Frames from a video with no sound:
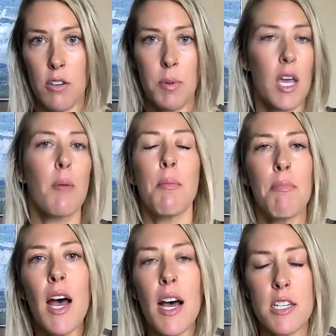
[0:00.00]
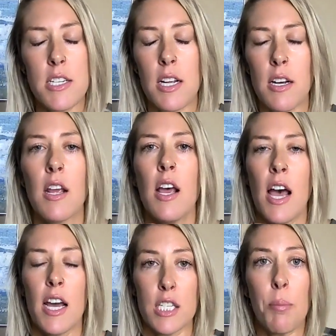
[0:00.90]
You become enmeshed and,
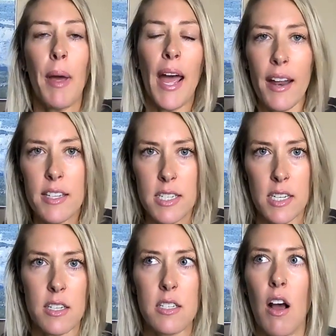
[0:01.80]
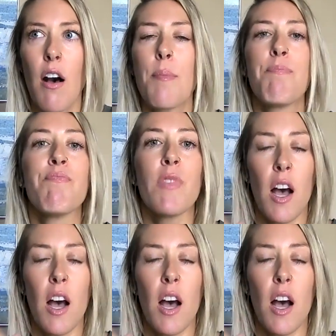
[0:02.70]
and dependent on